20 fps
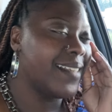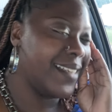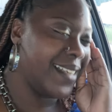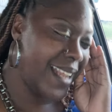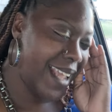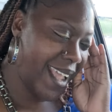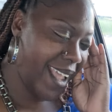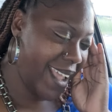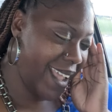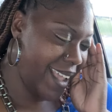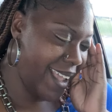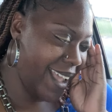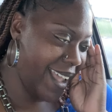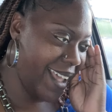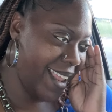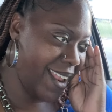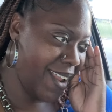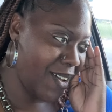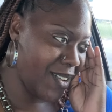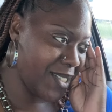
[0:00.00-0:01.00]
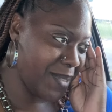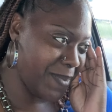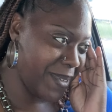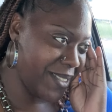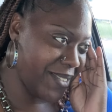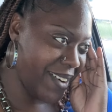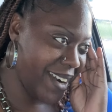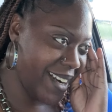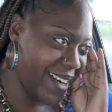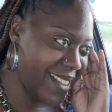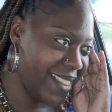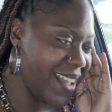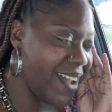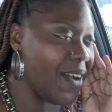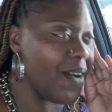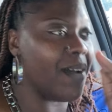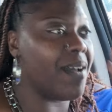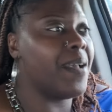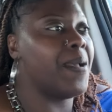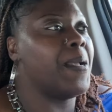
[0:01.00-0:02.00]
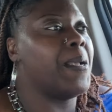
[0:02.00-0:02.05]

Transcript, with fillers: dang, I lost my train of thought.